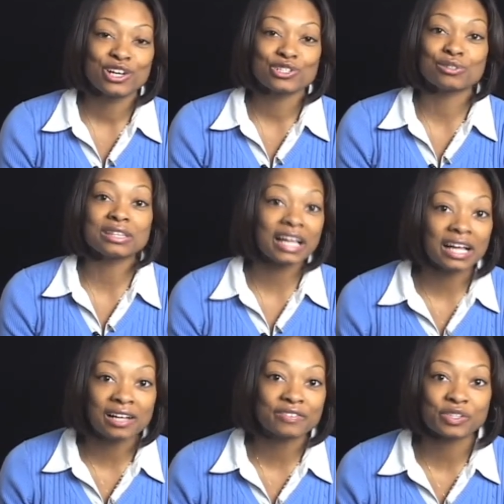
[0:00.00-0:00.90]
to
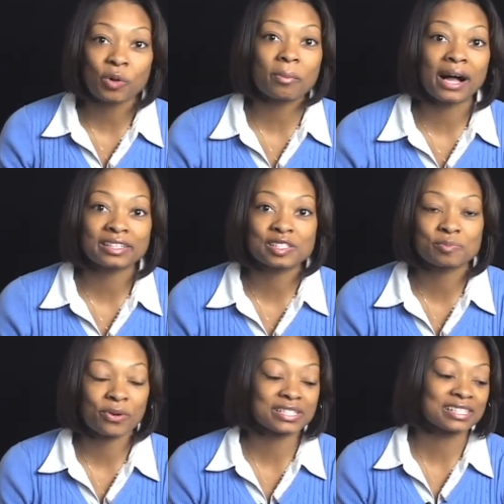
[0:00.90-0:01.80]
love, and don't mind
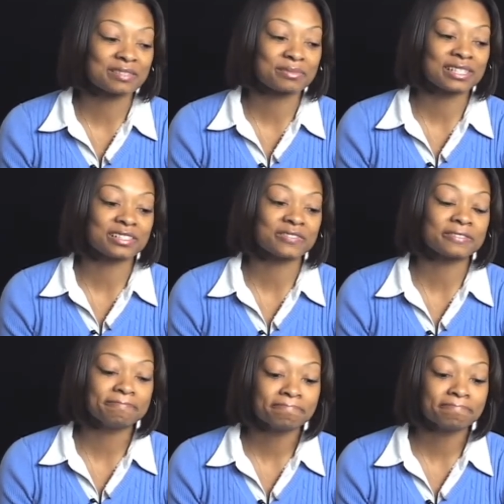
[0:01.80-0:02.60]
expressing themselves?